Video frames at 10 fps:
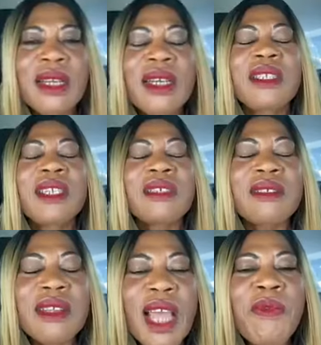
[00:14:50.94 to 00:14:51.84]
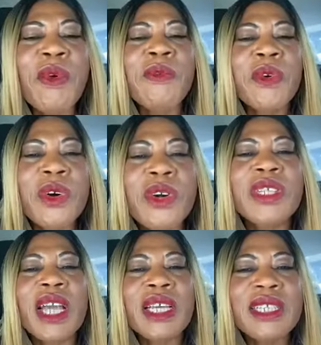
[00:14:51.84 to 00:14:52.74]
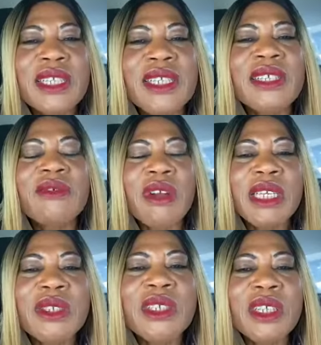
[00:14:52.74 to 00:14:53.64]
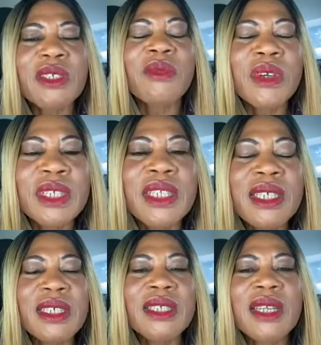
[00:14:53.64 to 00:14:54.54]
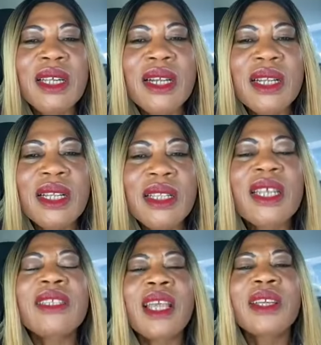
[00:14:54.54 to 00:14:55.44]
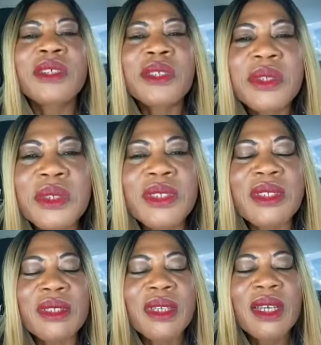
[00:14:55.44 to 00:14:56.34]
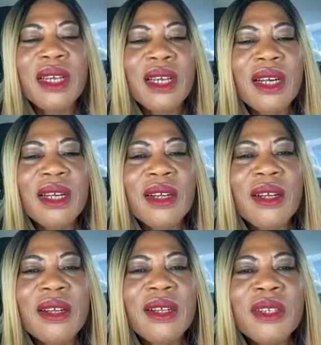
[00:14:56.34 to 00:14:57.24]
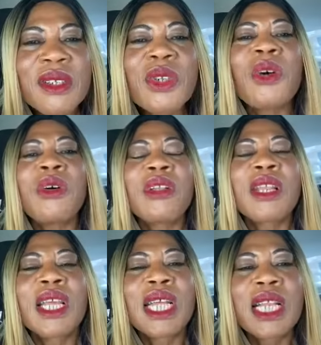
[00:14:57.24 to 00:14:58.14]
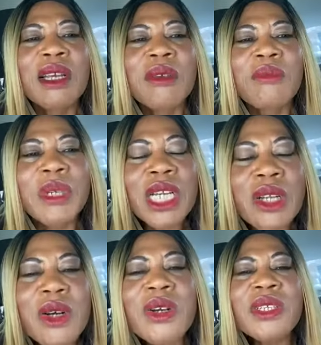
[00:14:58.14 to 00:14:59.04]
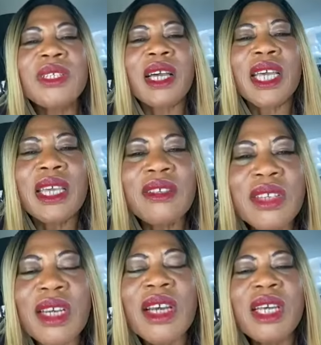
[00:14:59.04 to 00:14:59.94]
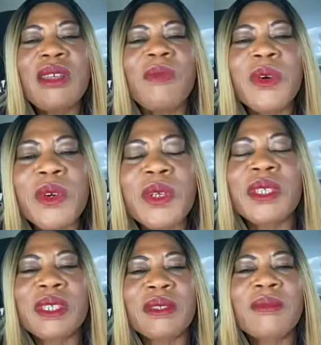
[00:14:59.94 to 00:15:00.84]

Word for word: The life of God has the righteousness of God in it that exalts. So, because that he died for us,